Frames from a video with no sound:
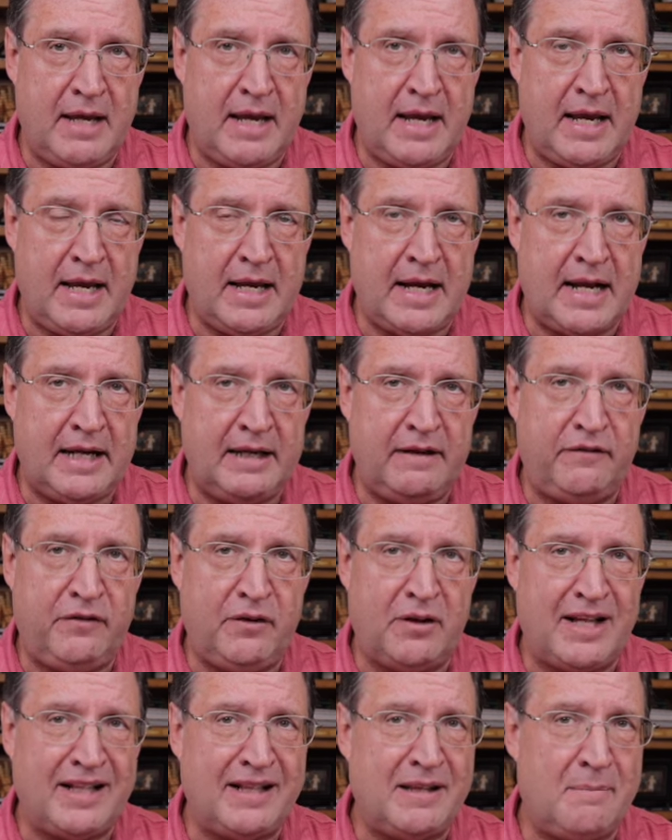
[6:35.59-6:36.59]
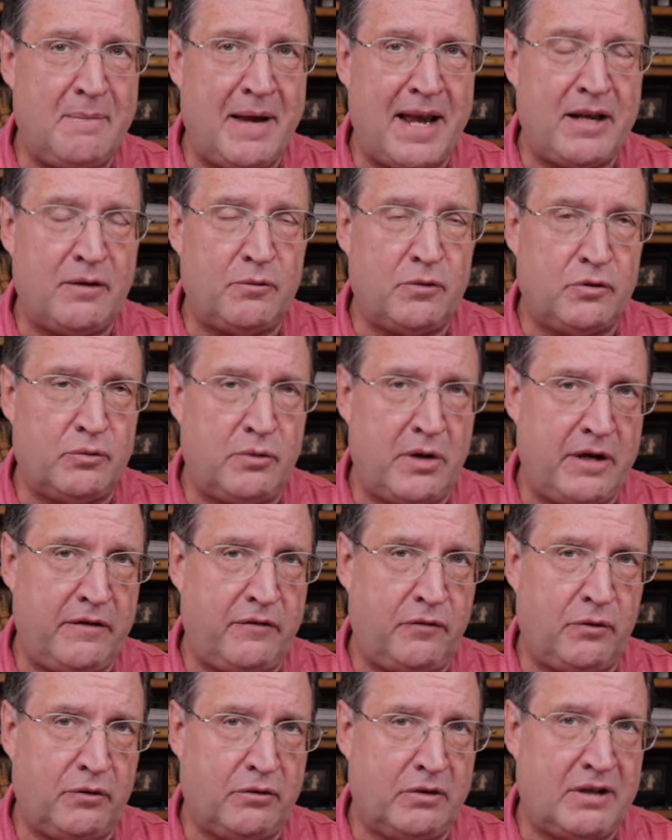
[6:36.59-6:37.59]
And I didn't feel like the band was ready
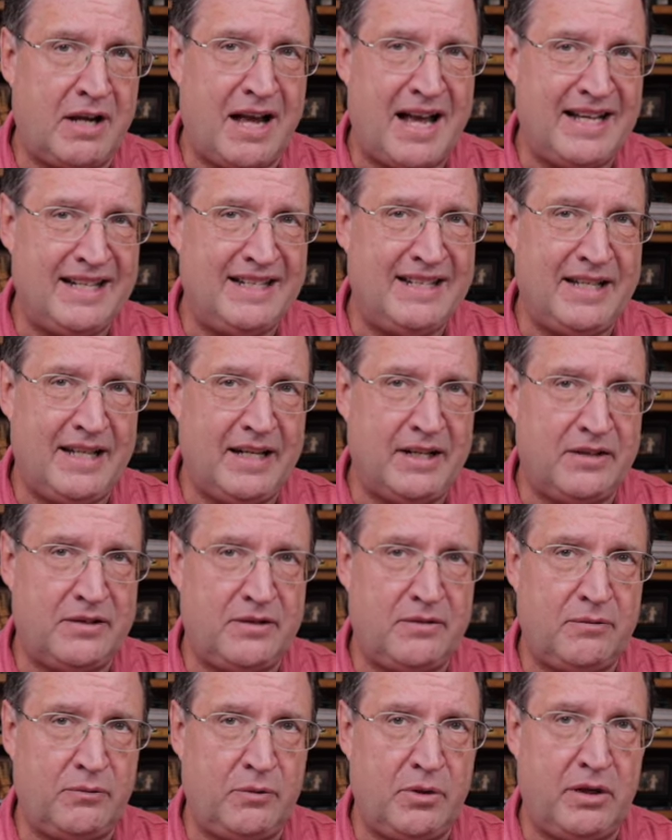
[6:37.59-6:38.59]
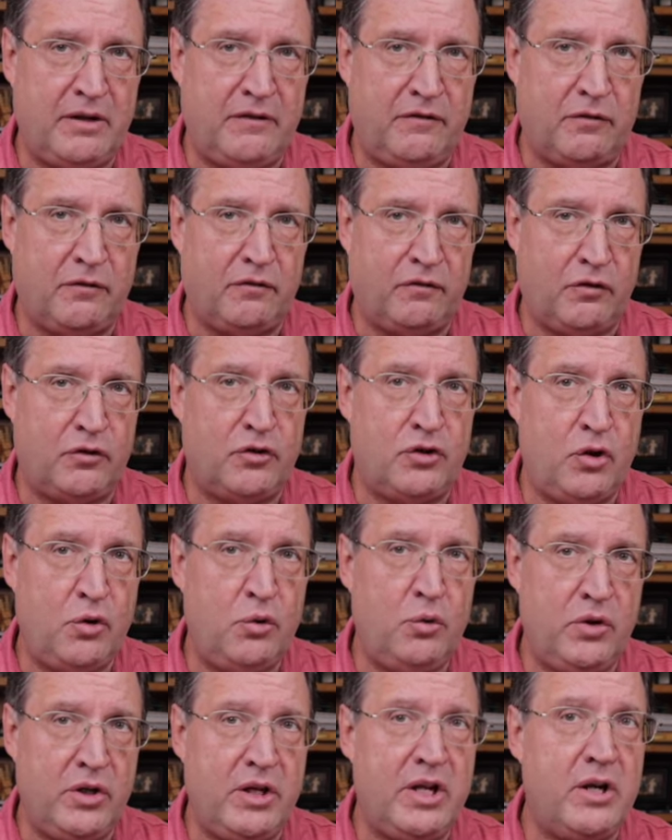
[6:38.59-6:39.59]
for a contest, really for
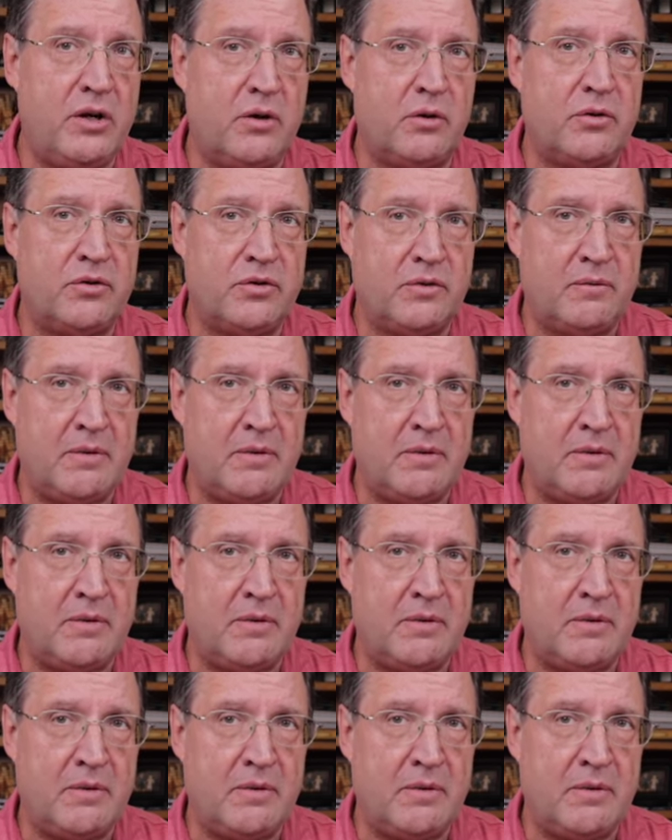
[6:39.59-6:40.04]
2 years.